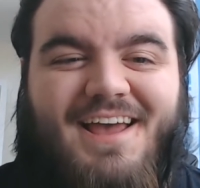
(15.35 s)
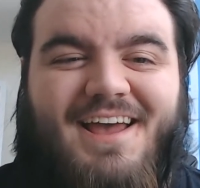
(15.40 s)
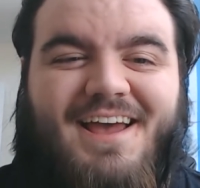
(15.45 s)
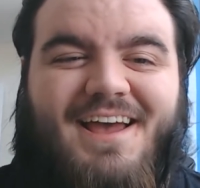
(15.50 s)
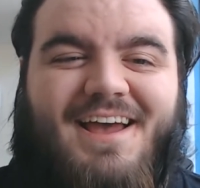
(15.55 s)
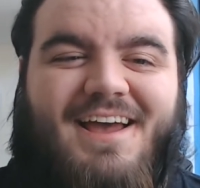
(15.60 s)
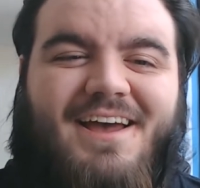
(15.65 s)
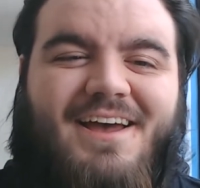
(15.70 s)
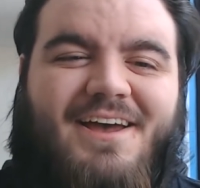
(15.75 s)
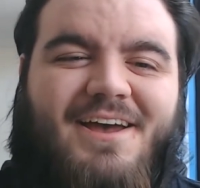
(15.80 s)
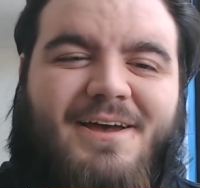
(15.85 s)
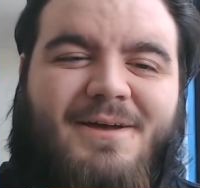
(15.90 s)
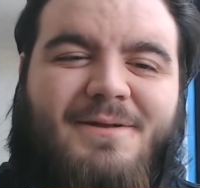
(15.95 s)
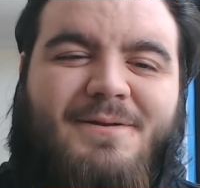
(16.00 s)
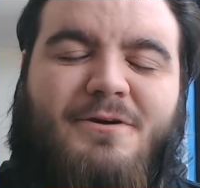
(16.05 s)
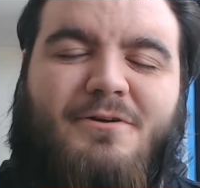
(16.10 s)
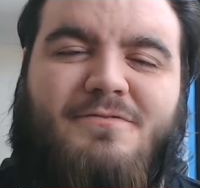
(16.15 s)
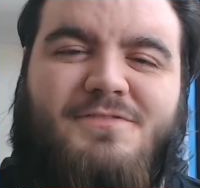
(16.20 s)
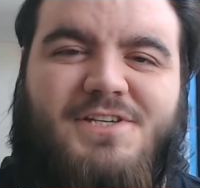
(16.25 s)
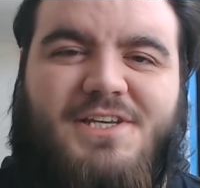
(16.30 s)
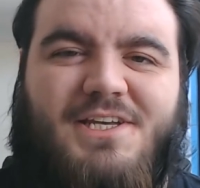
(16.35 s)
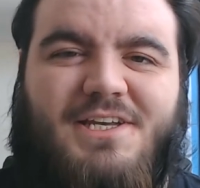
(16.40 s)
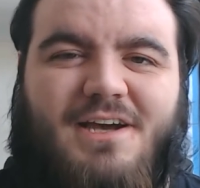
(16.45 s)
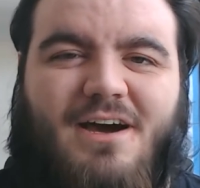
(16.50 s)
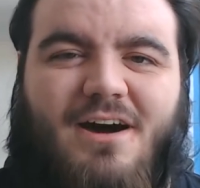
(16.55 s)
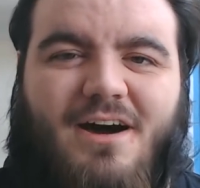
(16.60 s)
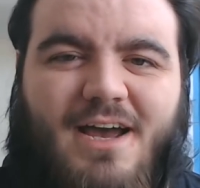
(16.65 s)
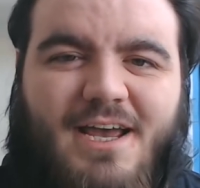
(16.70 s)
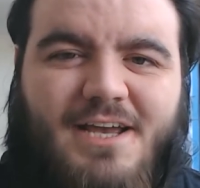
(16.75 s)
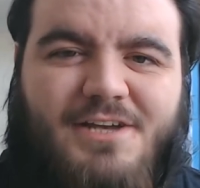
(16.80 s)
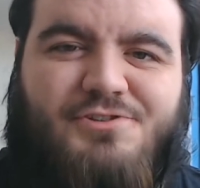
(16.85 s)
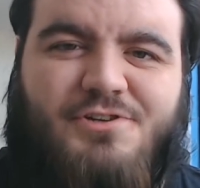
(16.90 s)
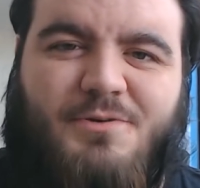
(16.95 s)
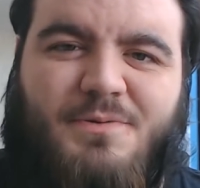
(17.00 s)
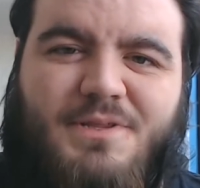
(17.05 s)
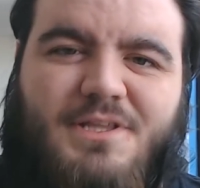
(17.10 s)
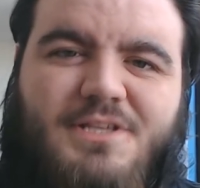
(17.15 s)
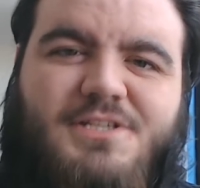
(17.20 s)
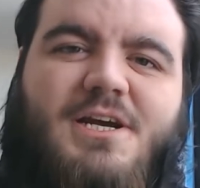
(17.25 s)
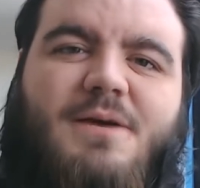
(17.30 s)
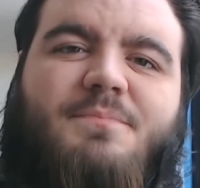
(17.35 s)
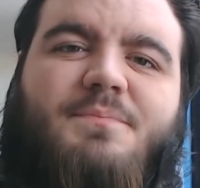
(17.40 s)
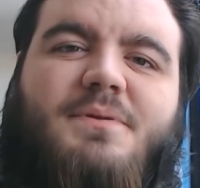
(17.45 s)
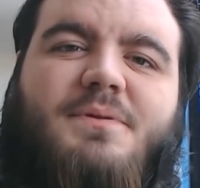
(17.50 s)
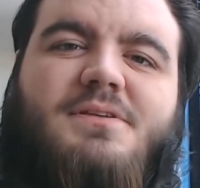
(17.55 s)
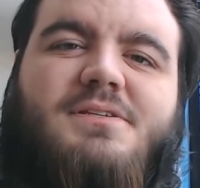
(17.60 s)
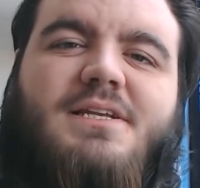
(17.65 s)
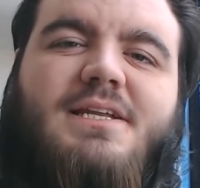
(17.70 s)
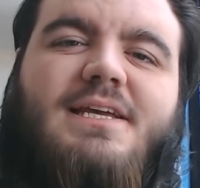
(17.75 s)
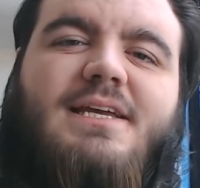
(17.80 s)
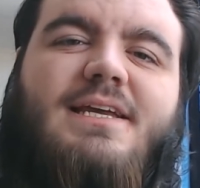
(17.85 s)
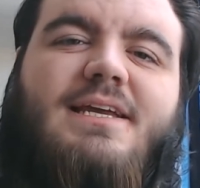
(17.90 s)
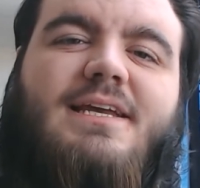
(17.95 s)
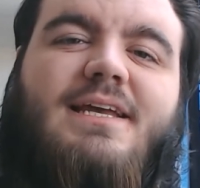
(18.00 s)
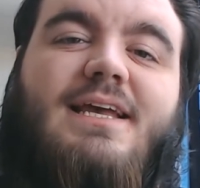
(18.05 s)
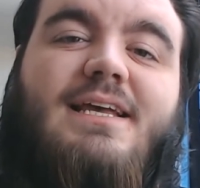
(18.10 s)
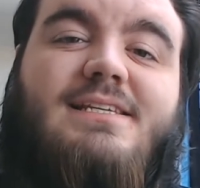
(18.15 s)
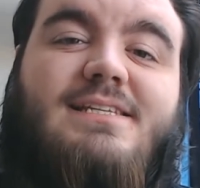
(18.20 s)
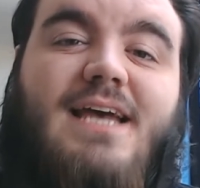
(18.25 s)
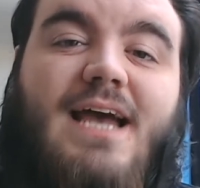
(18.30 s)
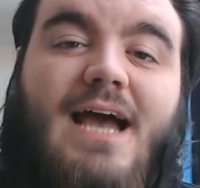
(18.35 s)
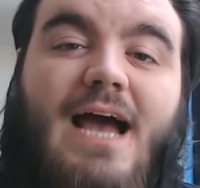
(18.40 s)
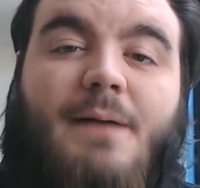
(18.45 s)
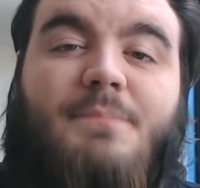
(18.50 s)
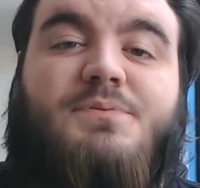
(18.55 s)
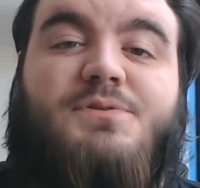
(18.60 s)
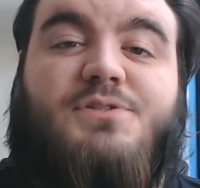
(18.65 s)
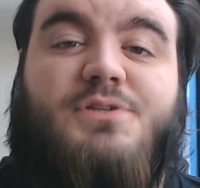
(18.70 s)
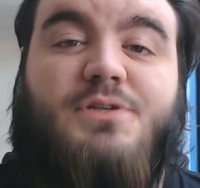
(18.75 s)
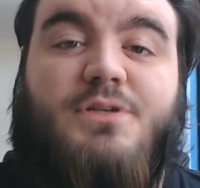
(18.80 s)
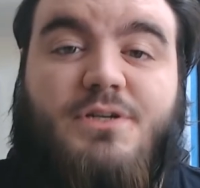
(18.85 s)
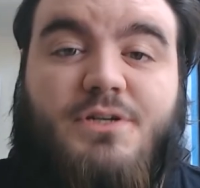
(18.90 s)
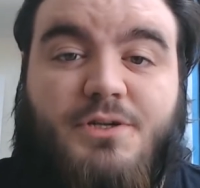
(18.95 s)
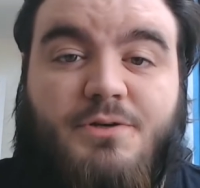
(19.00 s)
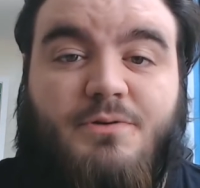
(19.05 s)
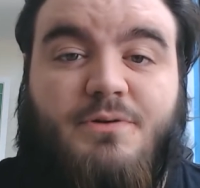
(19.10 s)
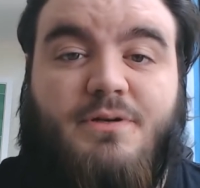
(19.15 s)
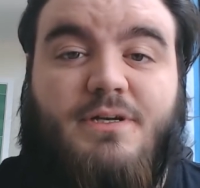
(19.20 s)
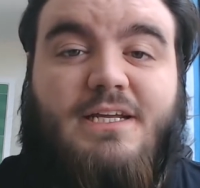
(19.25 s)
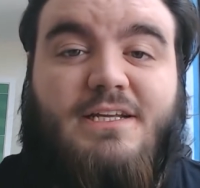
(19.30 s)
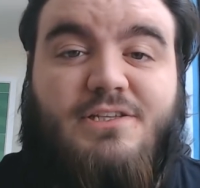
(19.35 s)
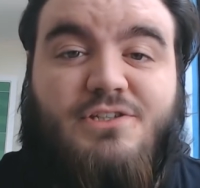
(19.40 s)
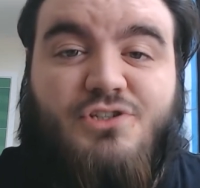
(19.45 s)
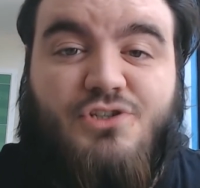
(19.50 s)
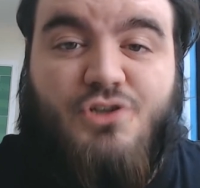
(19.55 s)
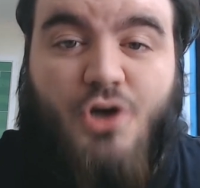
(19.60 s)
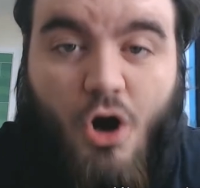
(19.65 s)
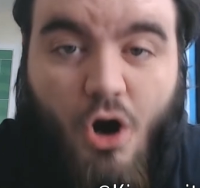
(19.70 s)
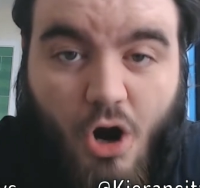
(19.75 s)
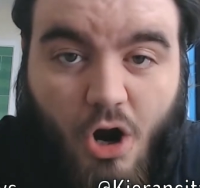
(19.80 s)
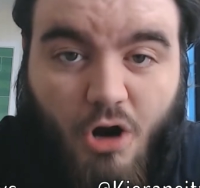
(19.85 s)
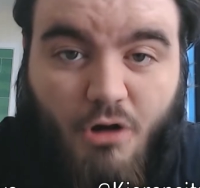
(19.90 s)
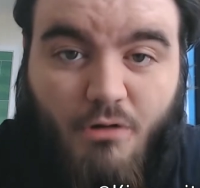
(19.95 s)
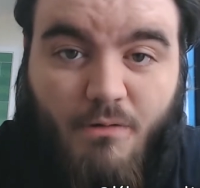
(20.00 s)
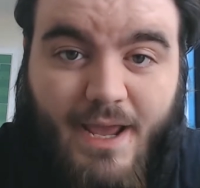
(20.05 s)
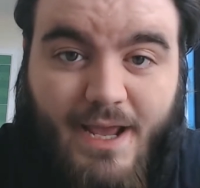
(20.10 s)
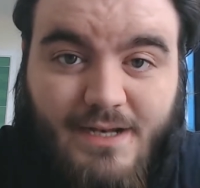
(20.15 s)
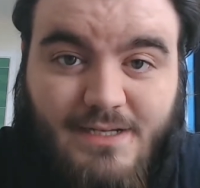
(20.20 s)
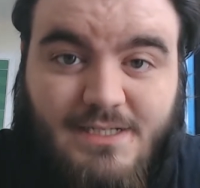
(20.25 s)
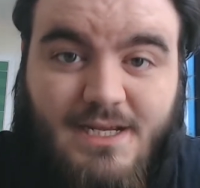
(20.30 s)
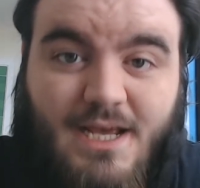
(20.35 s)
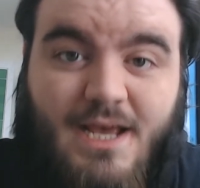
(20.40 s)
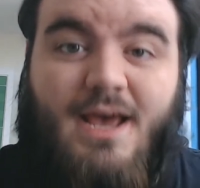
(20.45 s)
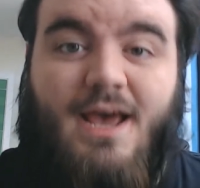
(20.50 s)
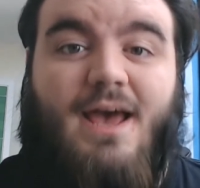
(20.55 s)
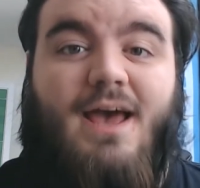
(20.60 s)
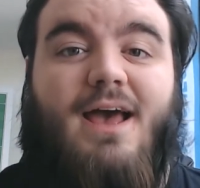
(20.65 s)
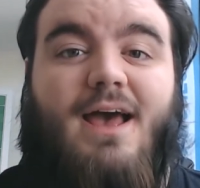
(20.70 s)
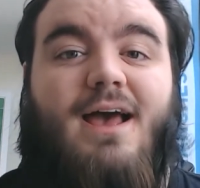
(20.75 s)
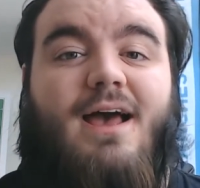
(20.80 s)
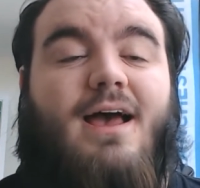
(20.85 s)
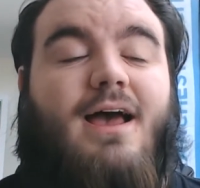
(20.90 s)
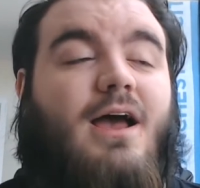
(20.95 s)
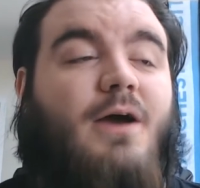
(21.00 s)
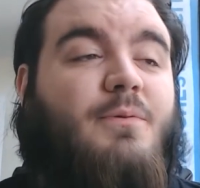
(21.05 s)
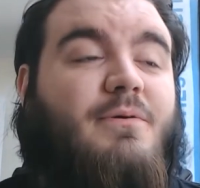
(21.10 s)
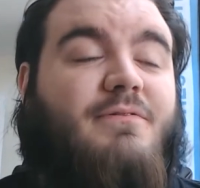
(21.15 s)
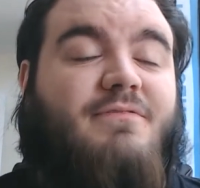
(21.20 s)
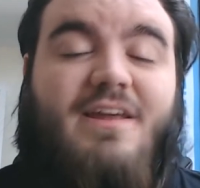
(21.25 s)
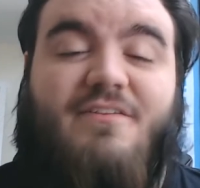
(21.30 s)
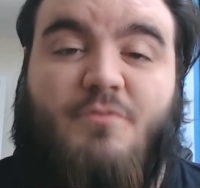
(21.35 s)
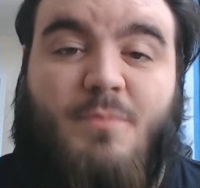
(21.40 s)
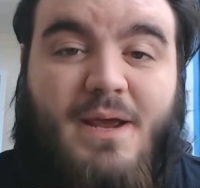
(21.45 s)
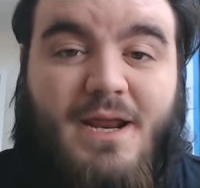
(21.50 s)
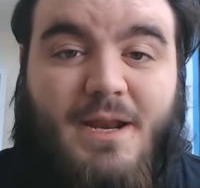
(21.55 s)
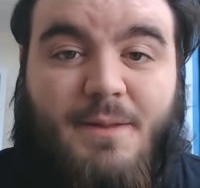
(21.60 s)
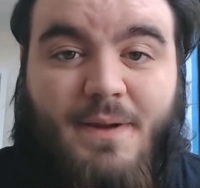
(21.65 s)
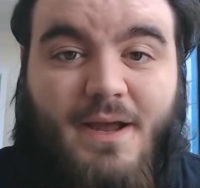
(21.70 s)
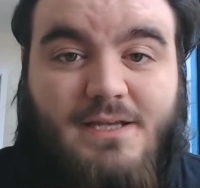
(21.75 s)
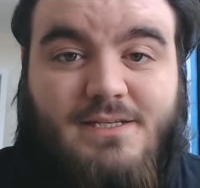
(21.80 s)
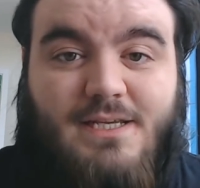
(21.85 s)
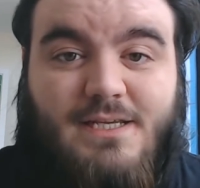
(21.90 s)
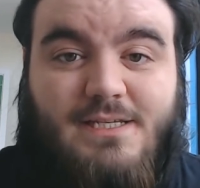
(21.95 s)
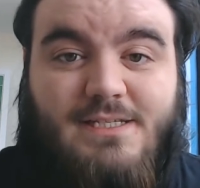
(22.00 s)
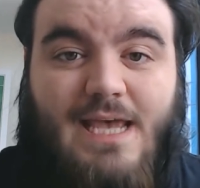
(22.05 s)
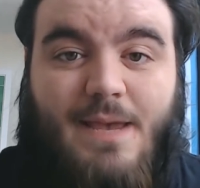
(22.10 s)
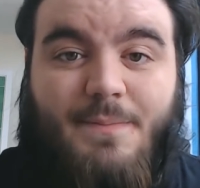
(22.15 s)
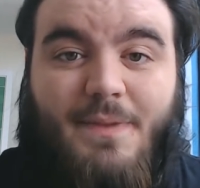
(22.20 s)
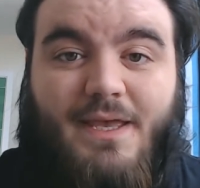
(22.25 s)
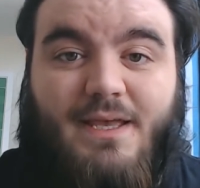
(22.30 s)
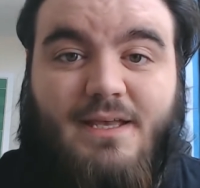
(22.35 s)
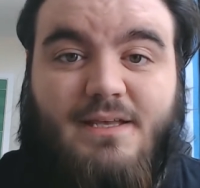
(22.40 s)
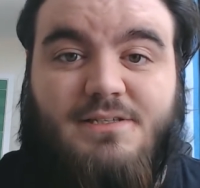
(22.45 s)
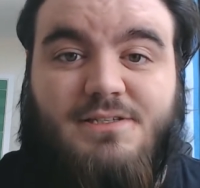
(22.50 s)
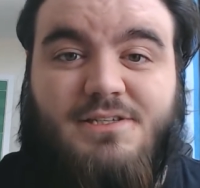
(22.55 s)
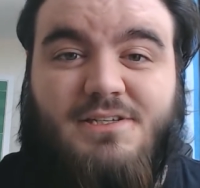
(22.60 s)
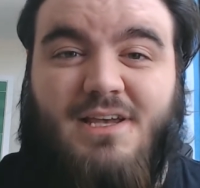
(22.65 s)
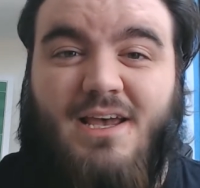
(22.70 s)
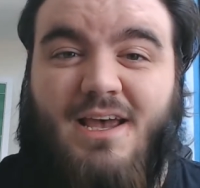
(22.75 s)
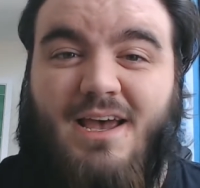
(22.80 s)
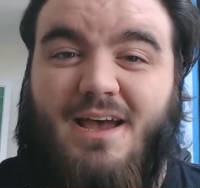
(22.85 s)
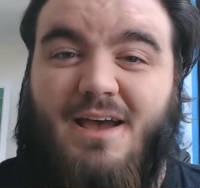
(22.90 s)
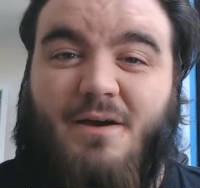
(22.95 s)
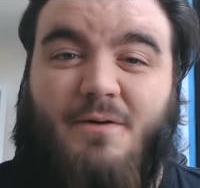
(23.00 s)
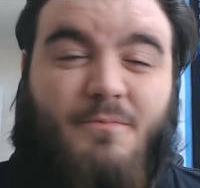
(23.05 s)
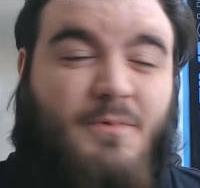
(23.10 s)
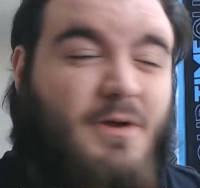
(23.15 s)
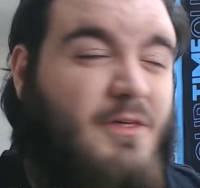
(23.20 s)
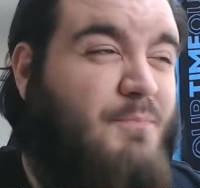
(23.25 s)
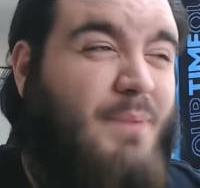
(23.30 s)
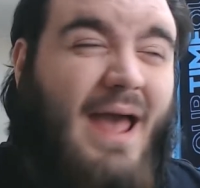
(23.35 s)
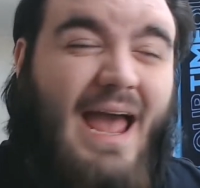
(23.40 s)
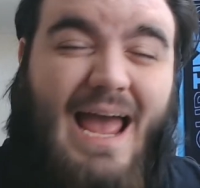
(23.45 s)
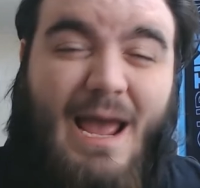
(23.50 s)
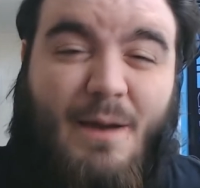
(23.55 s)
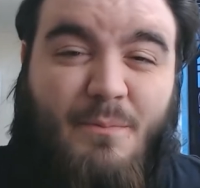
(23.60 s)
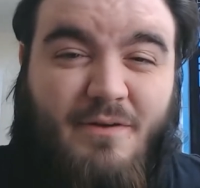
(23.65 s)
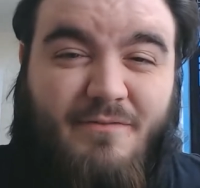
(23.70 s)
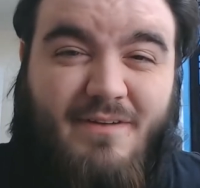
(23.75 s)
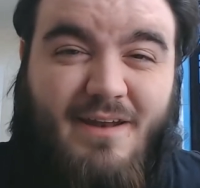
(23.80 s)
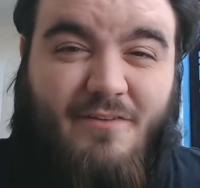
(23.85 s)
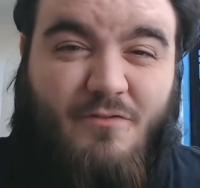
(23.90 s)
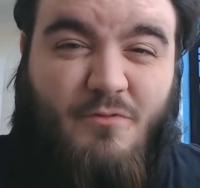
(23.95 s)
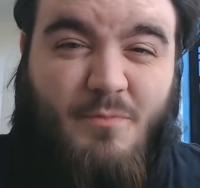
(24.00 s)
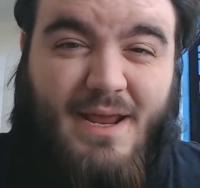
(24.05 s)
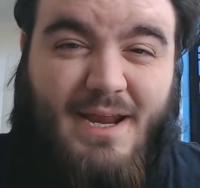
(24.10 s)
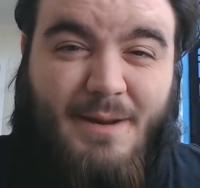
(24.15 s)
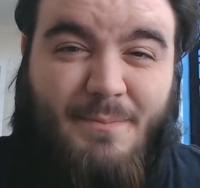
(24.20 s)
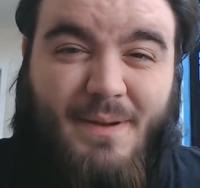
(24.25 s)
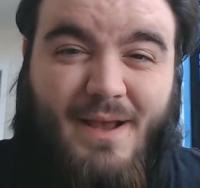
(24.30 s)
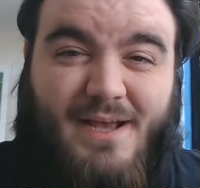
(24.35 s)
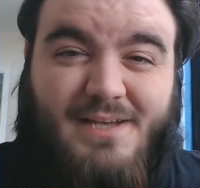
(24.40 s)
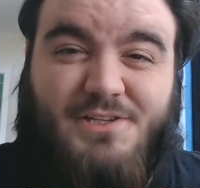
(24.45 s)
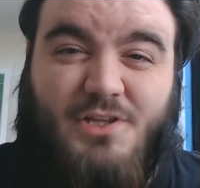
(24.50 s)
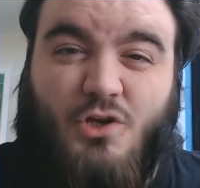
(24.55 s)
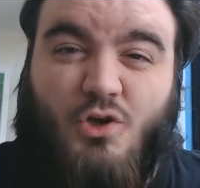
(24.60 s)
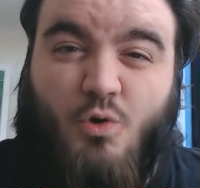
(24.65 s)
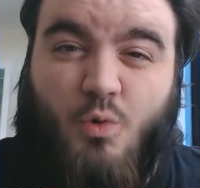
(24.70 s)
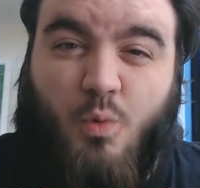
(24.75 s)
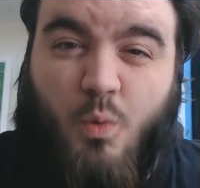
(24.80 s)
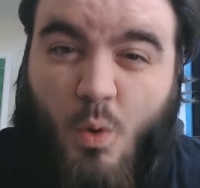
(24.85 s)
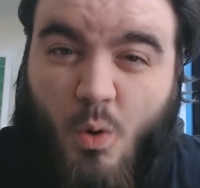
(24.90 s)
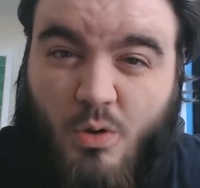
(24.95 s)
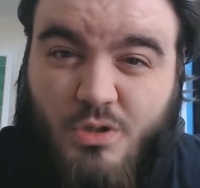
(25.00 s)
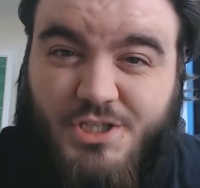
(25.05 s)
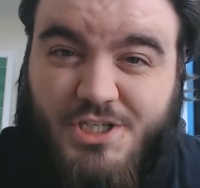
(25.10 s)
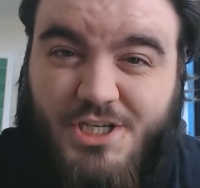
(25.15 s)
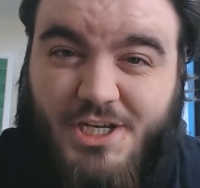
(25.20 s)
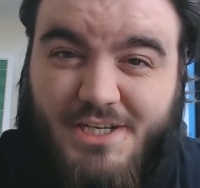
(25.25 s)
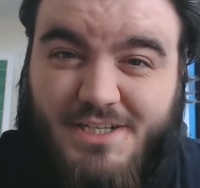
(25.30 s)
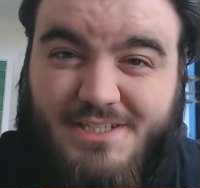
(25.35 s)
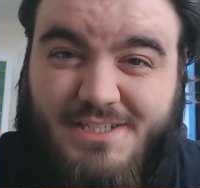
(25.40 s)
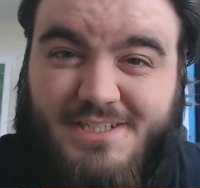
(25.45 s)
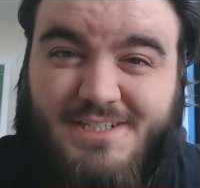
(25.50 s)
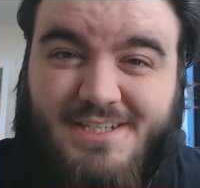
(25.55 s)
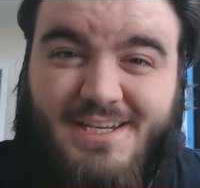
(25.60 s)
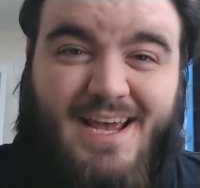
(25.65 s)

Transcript: And obviously, our history with the Champions League is absolutely torrid. We've never made it past the semis. We've never made it past the quarters.